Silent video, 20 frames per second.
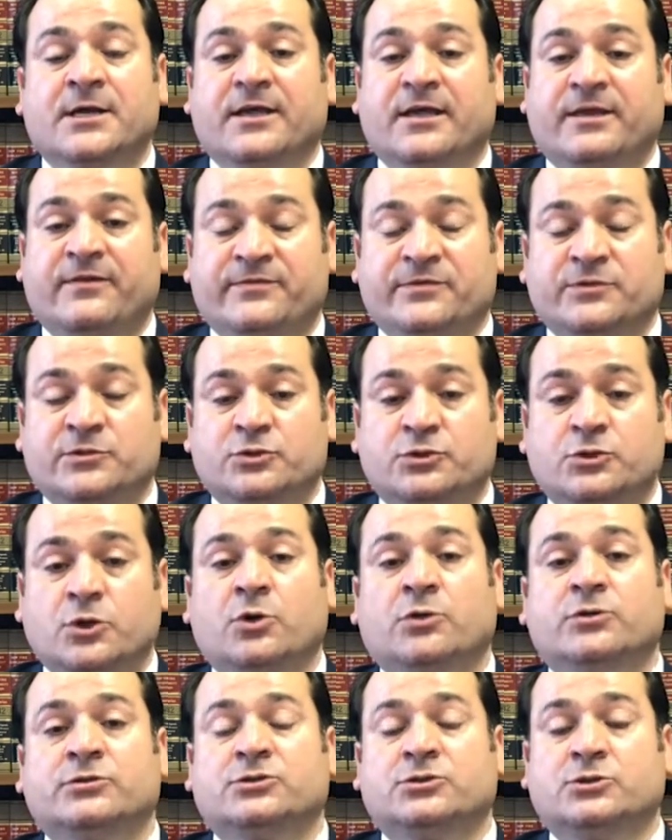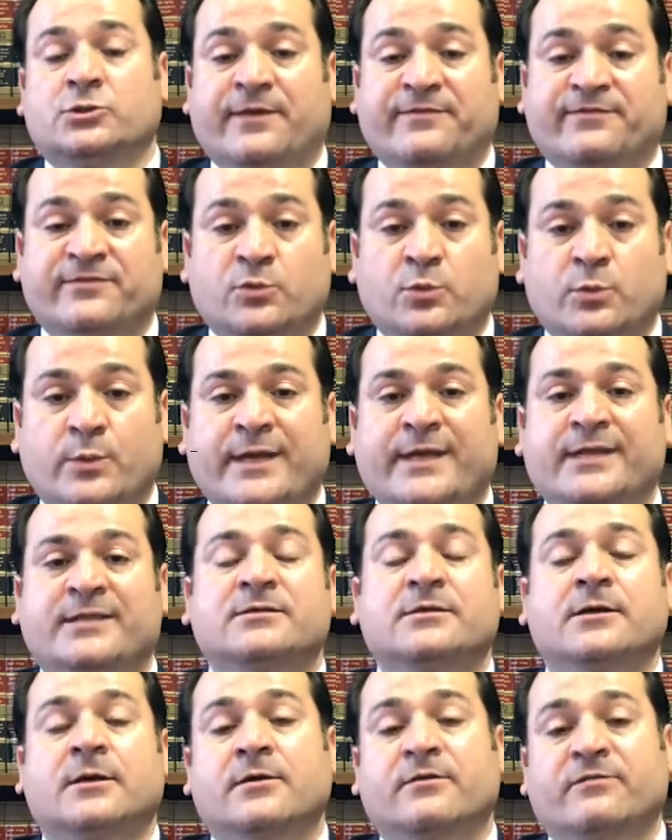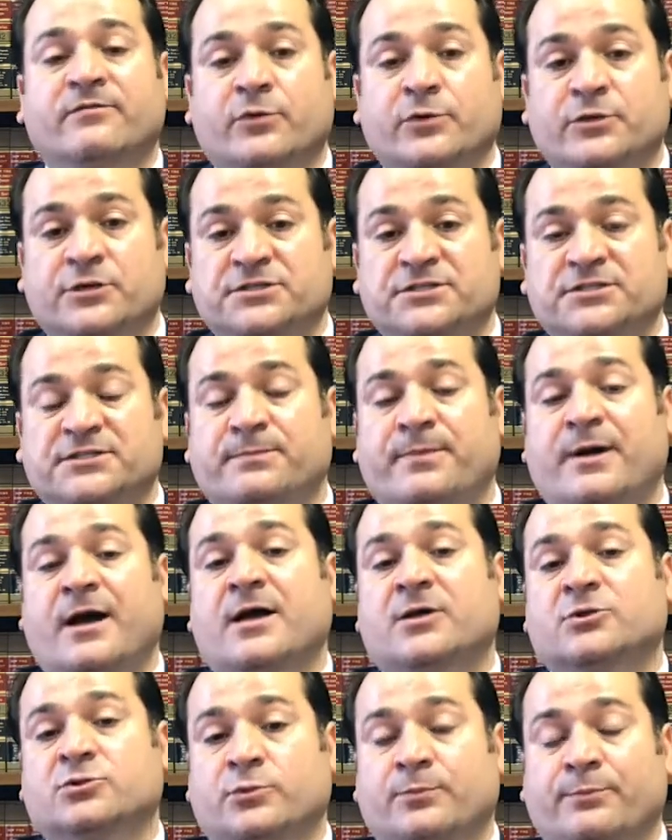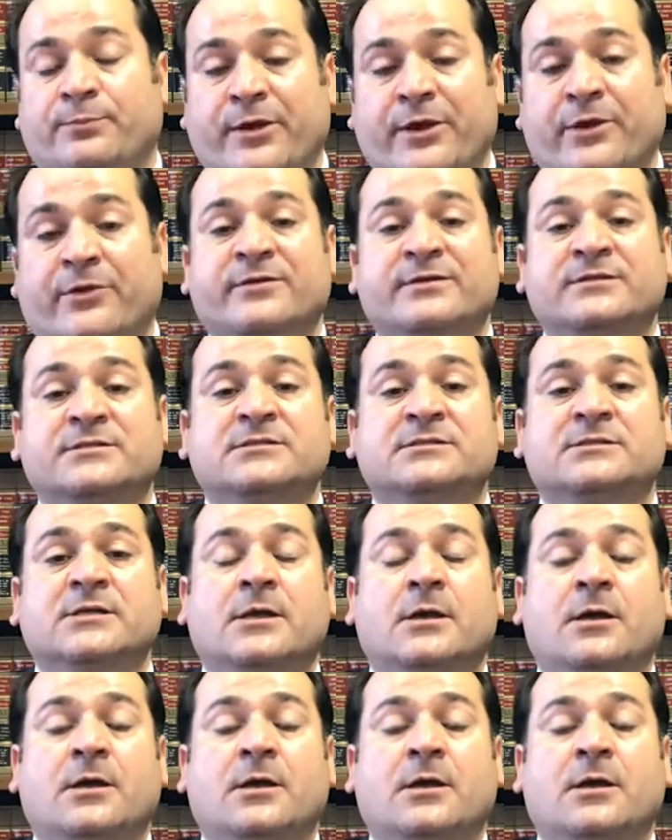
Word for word: if you don't you have to wait for your spouse or parents